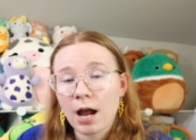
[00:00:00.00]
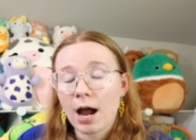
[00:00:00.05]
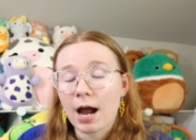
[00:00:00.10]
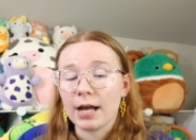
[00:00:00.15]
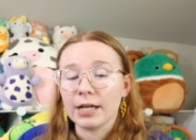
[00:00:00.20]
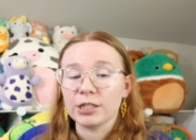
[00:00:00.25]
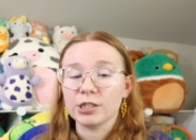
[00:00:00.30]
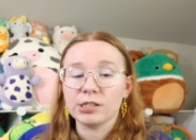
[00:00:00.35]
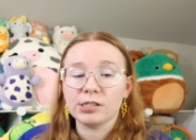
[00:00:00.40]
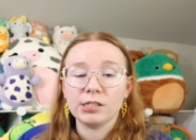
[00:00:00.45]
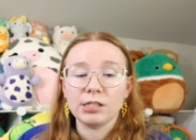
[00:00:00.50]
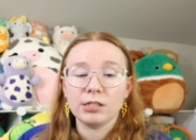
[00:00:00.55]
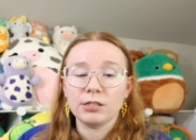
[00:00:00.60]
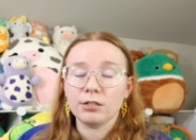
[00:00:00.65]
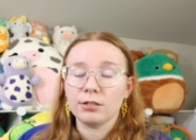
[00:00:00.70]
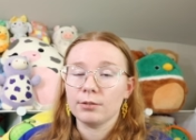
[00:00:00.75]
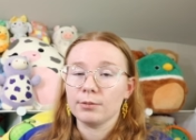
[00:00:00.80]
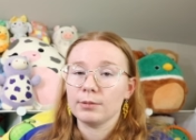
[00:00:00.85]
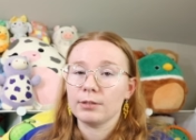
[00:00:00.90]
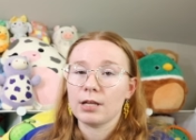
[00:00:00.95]
I just need
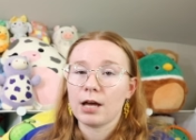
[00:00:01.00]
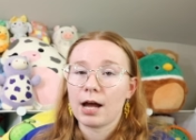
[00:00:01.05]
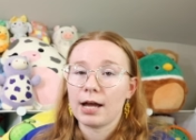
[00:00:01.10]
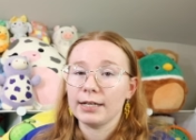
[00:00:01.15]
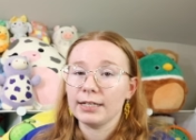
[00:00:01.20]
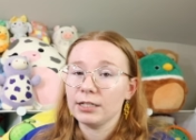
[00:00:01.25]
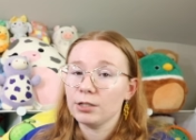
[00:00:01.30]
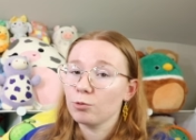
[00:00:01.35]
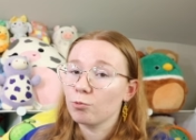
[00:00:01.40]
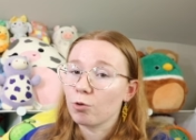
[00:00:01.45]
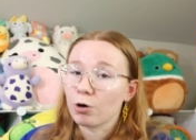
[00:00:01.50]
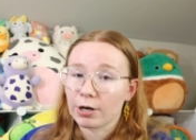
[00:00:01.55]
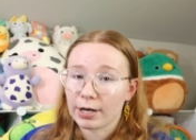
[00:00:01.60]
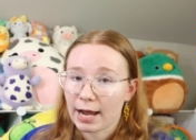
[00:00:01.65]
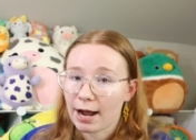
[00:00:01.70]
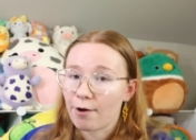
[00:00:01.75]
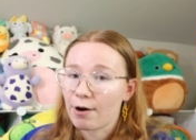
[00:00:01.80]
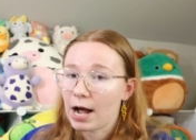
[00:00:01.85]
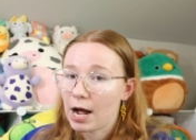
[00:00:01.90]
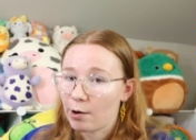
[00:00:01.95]
to, I need to work
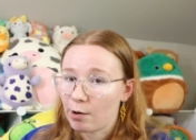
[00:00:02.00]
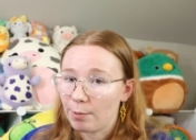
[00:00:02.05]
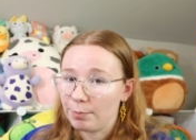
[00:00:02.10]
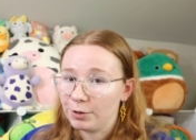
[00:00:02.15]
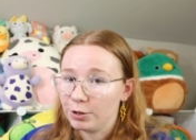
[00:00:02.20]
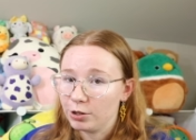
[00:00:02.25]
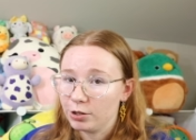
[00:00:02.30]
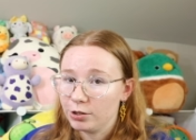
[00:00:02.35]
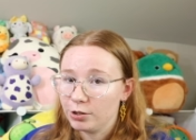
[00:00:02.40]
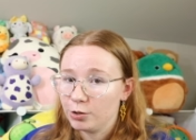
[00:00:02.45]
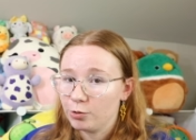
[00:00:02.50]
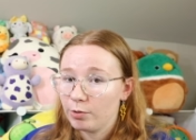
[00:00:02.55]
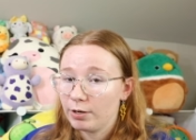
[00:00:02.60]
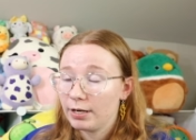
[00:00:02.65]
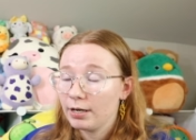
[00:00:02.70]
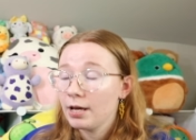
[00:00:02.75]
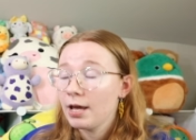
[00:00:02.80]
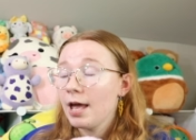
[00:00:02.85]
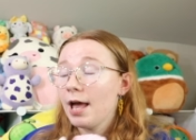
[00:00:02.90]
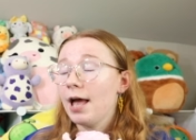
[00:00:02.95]
out how I'm going to do
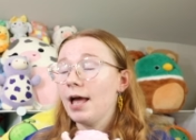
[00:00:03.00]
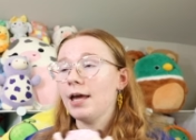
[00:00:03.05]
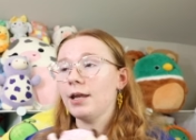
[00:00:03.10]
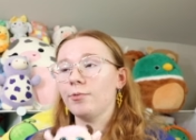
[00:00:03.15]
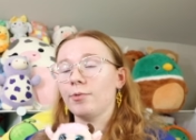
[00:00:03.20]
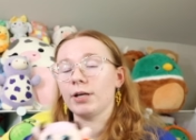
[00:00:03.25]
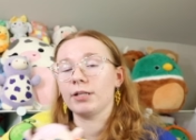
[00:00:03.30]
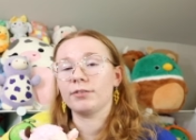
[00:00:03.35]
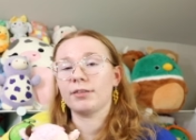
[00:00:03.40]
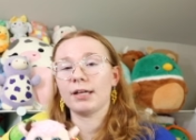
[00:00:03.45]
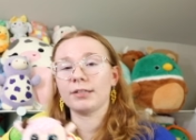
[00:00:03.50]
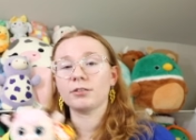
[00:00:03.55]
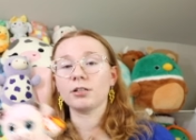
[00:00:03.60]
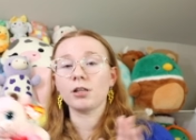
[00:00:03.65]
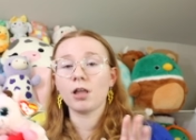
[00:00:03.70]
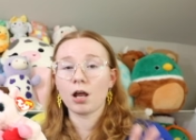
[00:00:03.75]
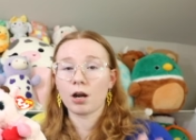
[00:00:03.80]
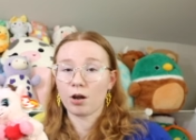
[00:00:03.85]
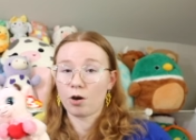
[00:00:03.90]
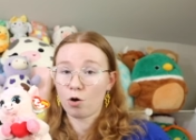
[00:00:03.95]
it. Anyways, that's a
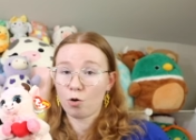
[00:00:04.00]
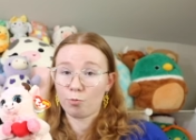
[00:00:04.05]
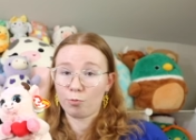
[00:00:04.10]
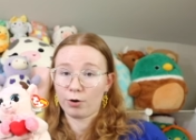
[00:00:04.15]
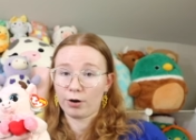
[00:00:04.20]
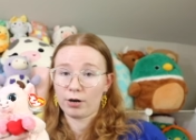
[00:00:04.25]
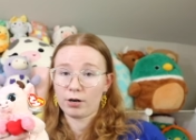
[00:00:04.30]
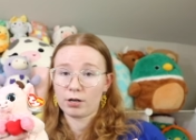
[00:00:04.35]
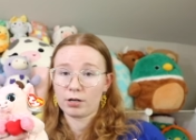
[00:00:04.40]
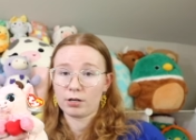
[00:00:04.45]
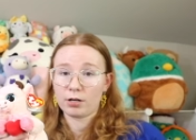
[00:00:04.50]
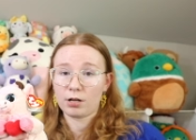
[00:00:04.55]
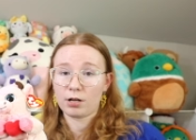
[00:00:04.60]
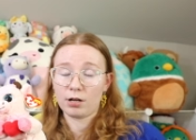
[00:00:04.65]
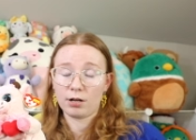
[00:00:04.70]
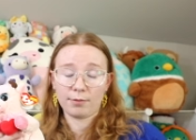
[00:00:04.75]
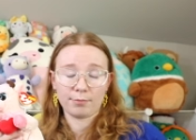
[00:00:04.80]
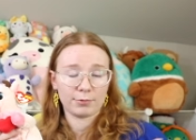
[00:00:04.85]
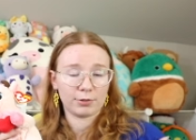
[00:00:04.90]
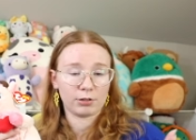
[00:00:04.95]
lot of homework.
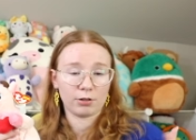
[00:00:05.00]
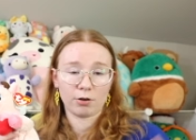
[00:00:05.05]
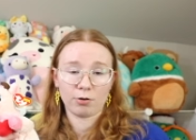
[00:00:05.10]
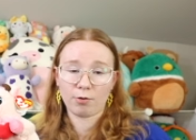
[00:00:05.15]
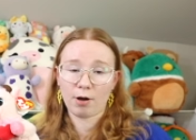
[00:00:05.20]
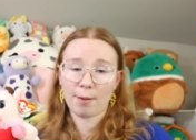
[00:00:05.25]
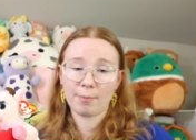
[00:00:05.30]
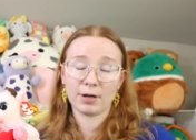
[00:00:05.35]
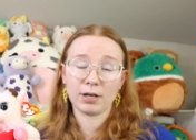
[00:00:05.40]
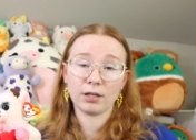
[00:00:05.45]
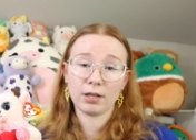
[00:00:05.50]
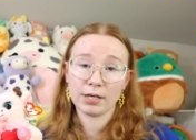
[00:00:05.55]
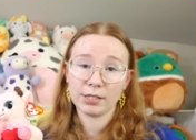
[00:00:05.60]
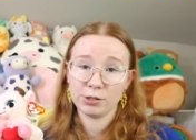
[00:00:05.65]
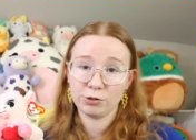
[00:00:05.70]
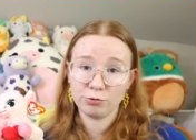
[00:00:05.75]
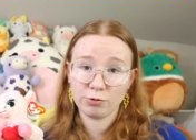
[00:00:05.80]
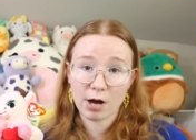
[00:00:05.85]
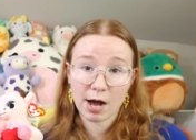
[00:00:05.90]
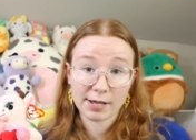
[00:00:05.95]
Um, so I'm going to let
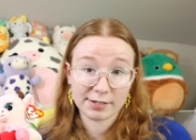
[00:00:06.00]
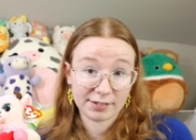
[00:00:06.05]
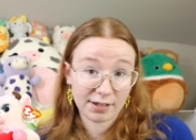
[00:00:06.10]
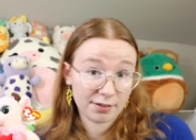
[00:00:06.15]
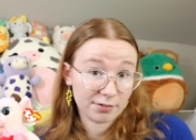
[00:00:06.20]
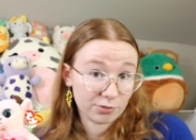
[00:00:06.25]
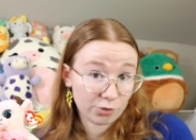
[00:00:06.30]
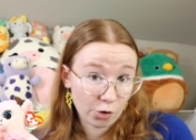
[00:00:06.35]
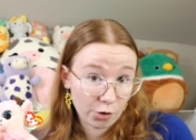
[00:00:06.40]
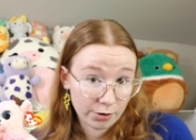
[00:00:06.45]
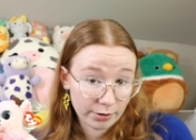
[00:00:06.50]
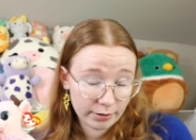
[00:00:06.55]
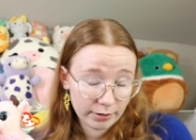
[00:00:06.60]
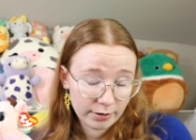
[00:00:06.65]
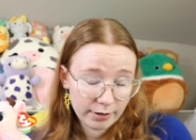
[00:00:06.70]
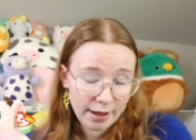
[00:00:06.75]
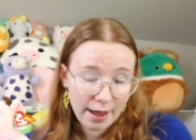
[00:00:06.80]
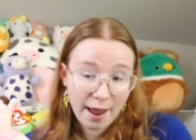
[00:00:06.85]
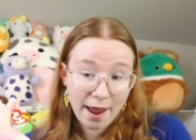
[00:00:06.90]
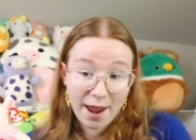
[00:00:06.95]
you guys get
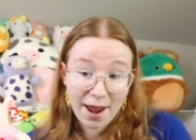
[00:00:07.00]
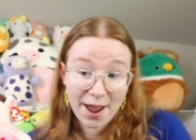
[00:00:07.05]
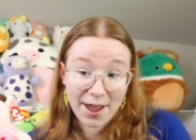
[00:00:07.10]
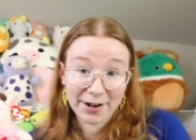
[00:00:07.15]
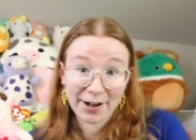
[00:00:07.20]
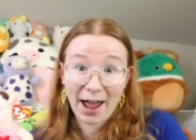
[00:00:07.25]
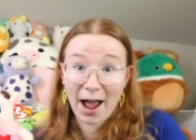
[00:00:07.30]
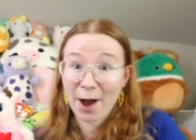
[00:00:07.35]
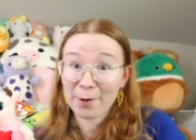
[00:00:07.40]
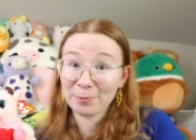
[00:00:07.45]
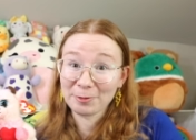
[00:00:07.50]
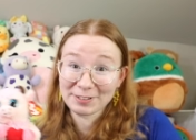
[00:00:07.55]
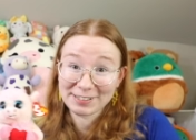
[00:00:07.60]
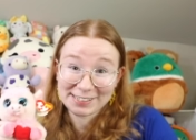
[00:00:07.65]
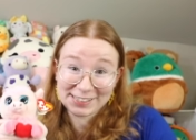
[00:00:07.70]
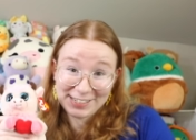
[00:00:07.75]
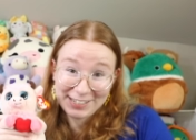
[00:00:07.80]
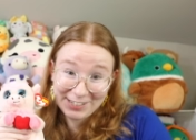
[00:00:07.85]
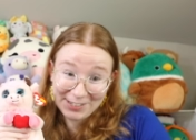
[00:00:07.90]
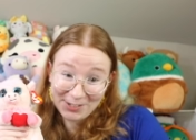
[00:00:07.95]
started and I will
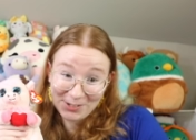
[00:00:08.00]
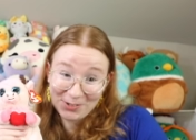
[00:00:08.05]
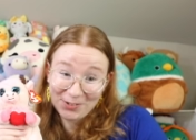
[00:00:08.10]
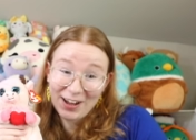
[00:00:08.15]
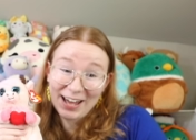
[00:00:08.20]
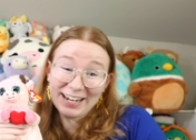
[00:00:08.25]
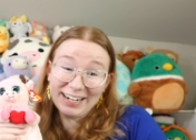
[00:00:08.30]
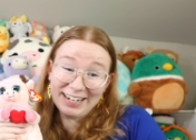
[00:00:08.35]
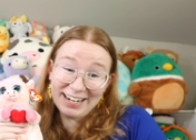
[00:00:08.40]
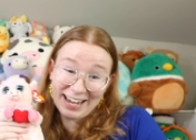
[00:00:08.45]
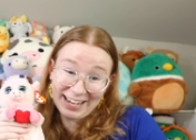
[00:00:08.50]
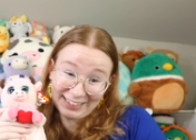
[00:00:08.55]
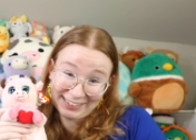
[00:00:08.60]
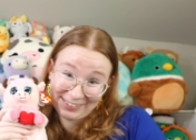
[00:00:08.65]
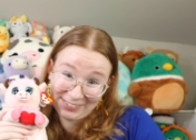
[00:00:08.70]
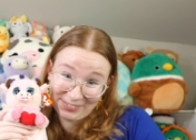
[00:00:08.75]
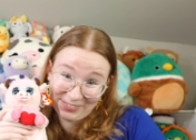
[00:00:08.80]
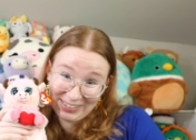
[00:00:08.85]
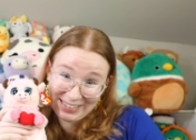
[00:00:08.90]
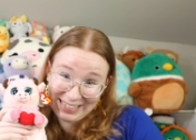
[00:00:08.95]
see you
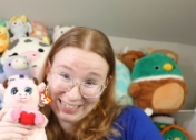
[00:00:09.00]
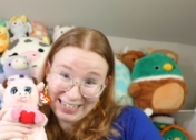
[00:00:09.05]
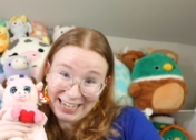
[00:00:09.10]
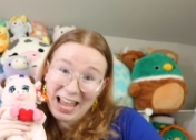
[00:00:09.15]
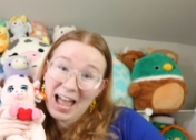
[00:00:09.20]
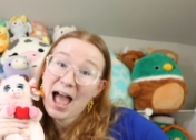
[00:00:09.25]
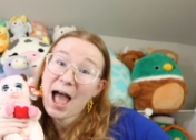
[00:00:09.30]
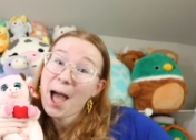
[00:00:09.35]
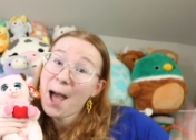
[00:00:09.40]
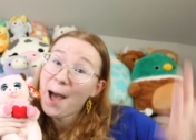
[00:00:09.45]
next week.